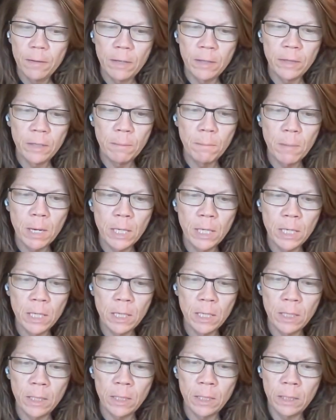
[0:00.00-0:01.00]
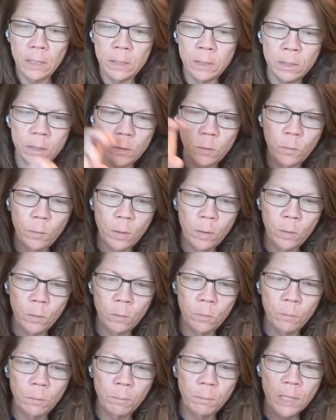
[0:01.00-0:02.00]
that the money is,
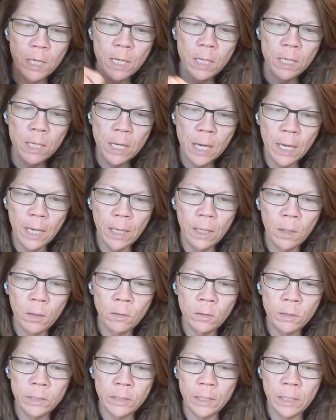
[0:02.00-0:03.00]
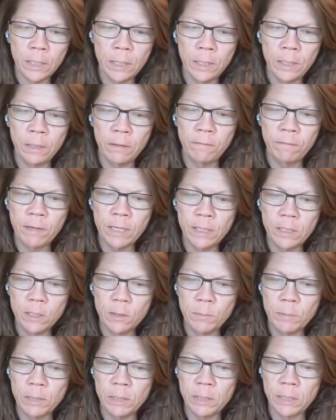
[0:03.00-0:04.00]
quote, being held in an
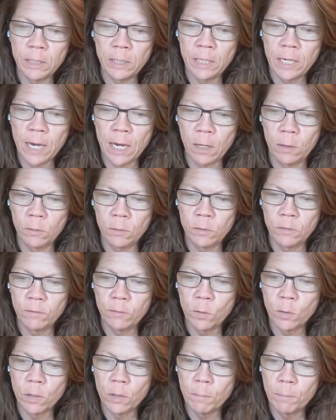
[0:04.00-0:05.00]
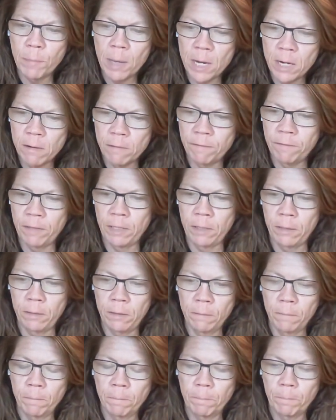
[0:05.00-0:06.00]
investment account for her benefit,
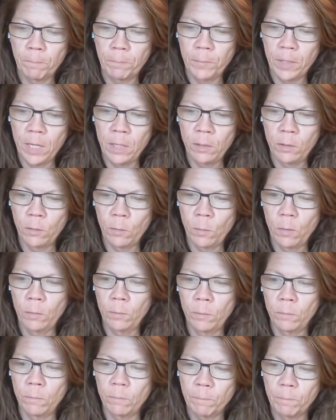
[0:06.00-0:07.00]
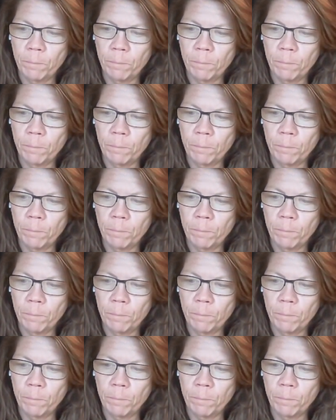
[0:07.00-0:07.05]
end quote.